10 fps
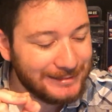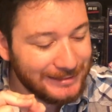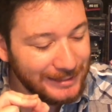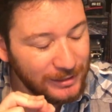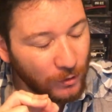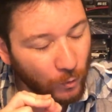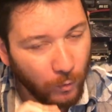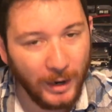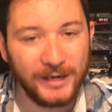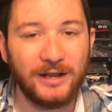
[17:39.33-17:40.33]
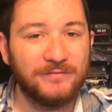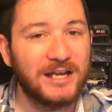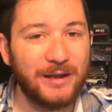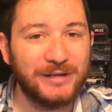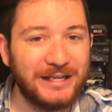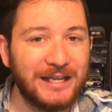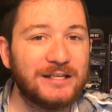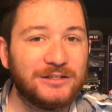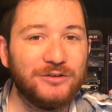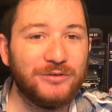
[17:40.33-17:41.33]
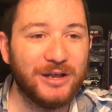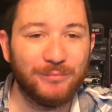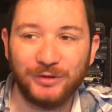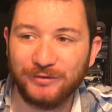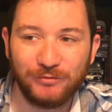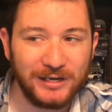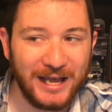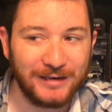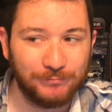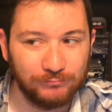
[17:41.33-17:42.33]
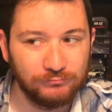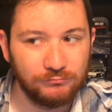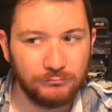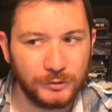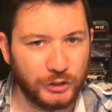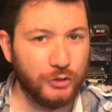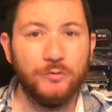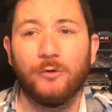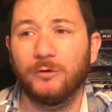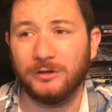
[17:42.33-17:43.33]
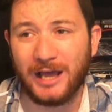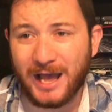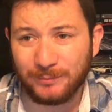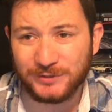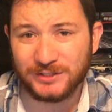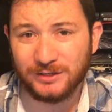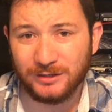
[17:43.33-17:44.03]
Didn't quite have time to get to him, but if we'd had 2 more laps,